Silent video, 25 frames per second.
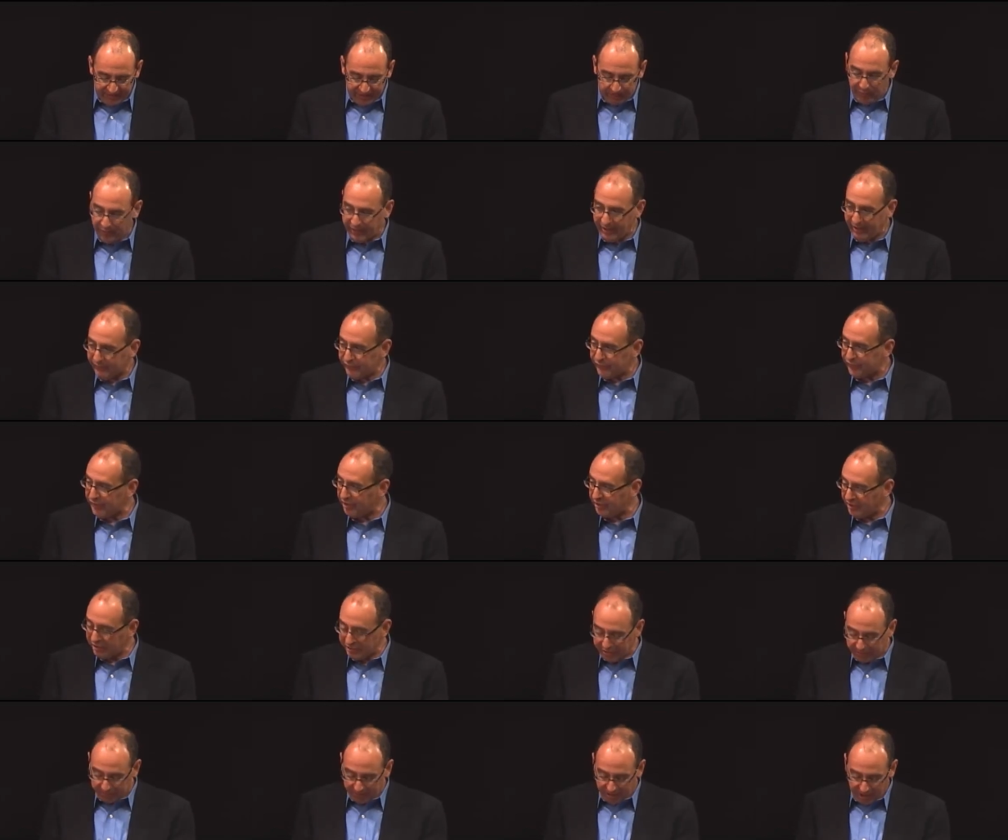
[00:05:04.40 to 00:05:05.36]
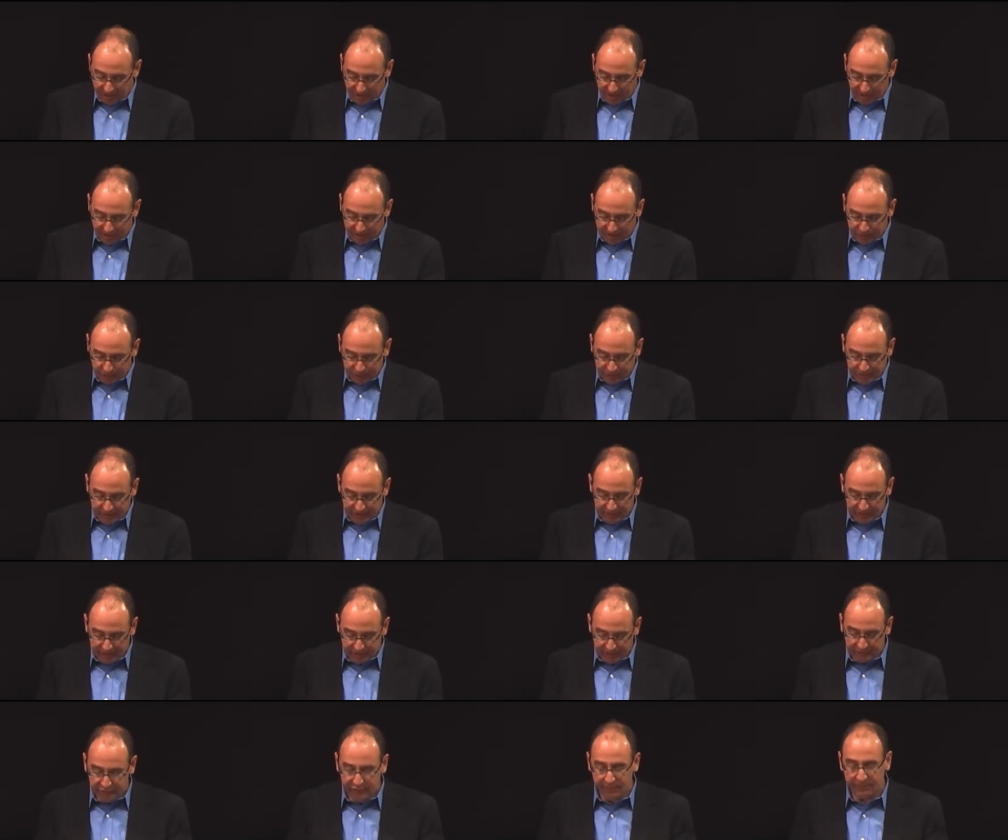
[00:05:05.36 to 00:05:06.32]
then we'll have Senan Aral, who's done
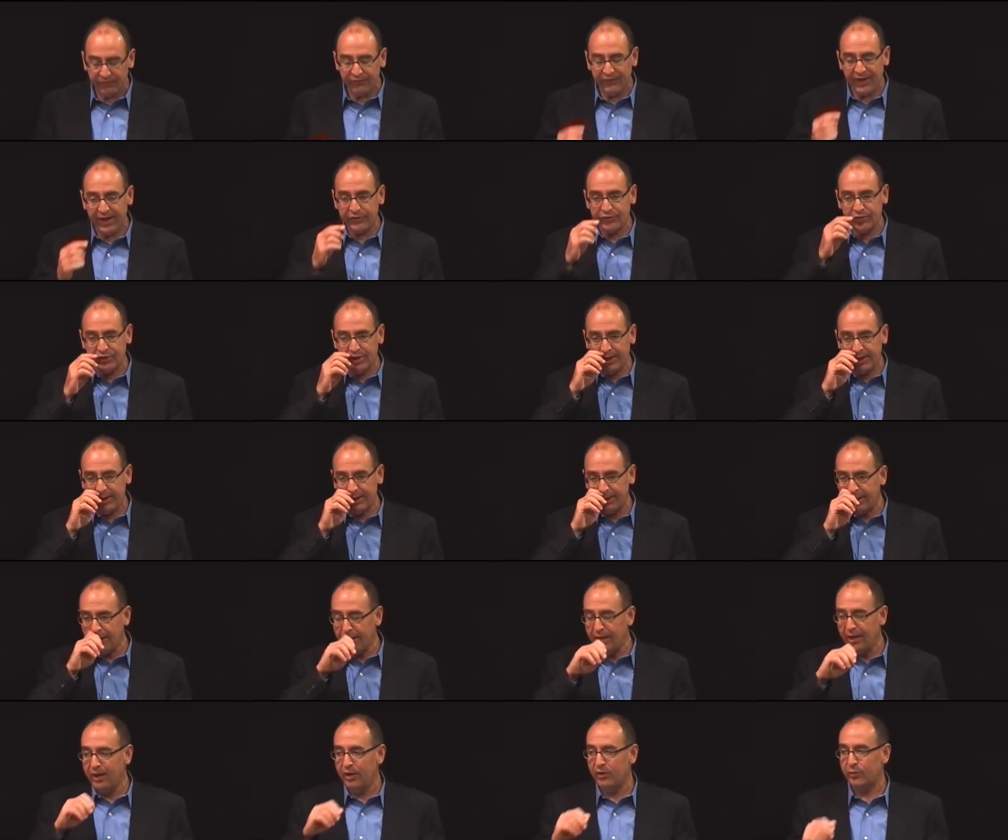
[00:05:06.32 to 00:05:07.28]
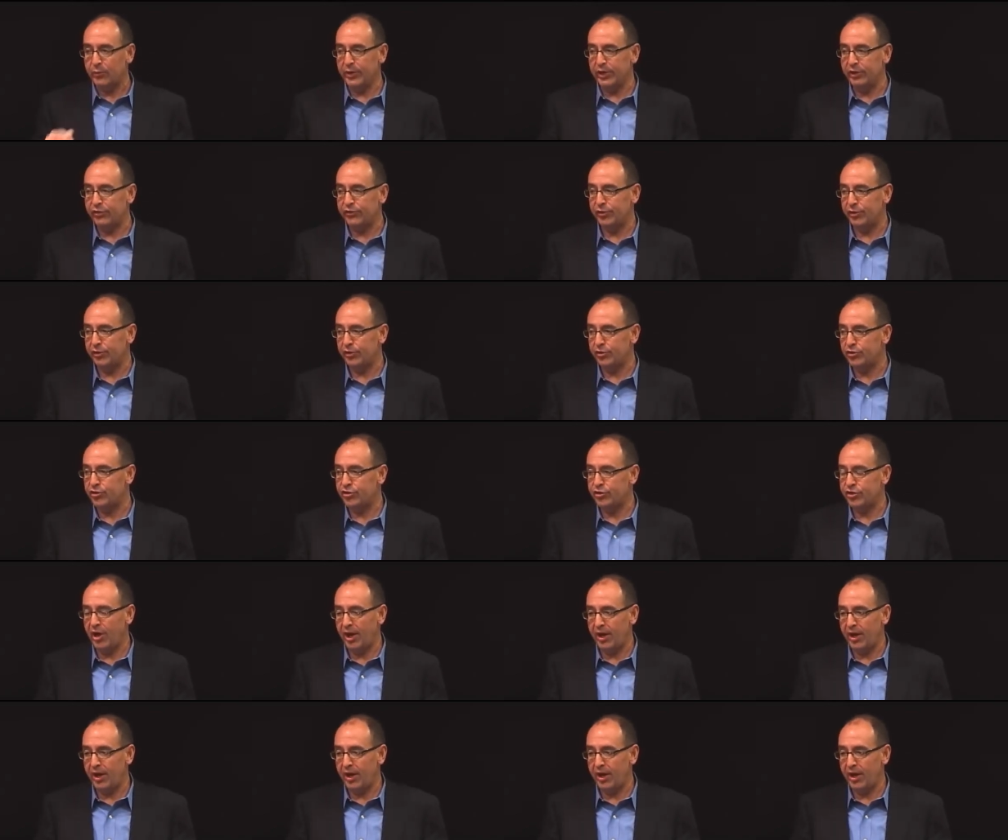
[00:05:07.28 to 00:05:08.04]
some fascinating research.